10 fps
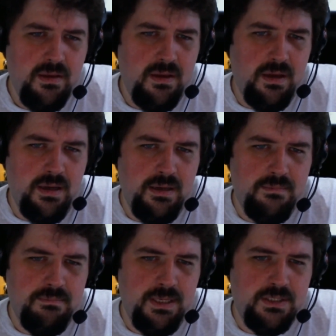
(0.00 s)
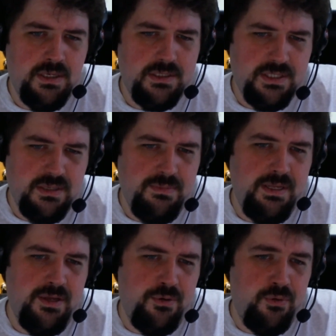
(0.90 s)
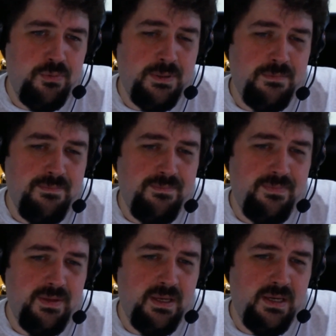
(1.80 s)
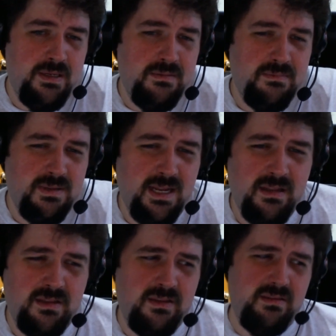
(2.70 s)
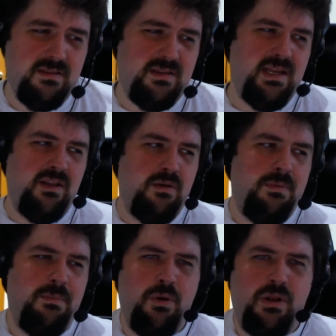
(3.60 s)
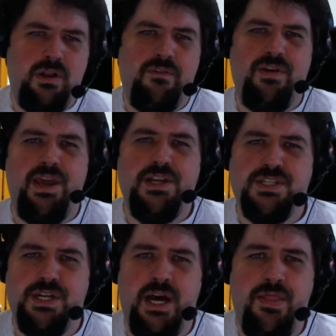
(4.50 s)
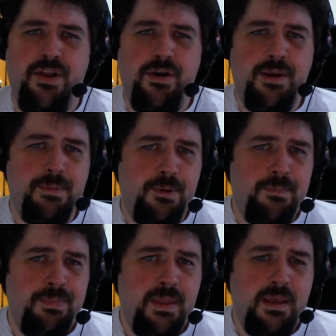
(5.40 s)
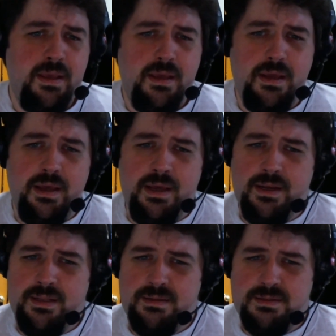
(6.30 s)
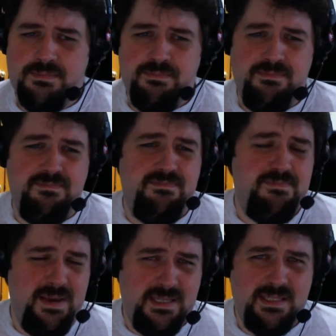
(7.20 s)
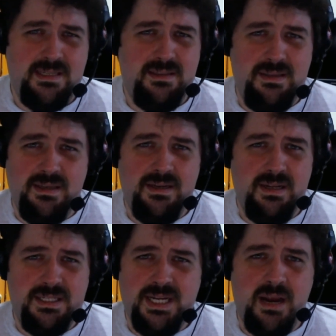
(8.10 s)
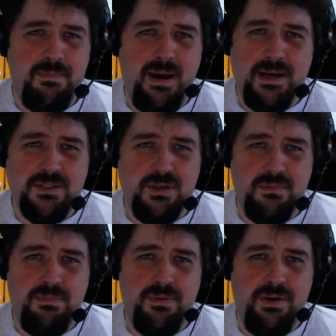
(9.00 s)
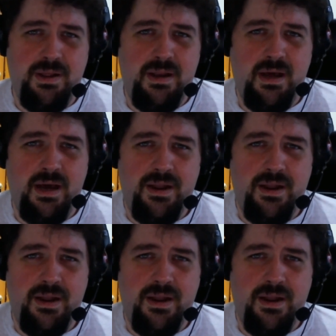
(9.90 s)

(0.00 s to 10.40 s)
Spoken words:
I talked to somebody at Uber, got a little bit more clarification on their demo, and it's basically in a checkbox you can put in on